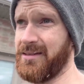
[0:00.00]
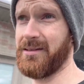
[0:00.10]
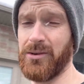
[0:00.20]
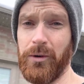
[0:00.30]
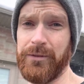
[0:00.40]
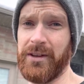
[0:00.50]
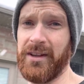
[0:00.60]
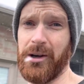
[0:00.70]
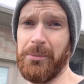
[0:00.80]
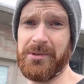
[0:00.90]
hopefully
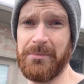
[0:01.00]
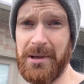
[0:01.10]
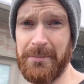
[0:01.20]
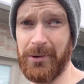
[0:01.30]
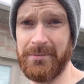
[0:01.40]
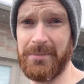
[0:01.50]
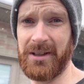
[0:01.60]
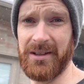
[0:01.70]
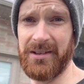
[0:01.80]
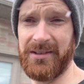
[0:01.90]
this helps some people,
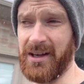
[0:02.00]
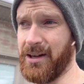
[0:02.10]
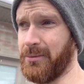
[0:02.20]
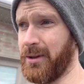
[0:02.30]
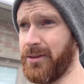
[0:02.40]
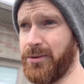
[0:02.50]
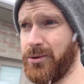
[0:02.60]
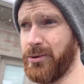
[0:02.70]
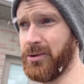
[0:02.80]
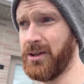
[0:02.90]
because I went
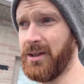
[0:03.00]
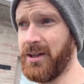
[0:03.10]
through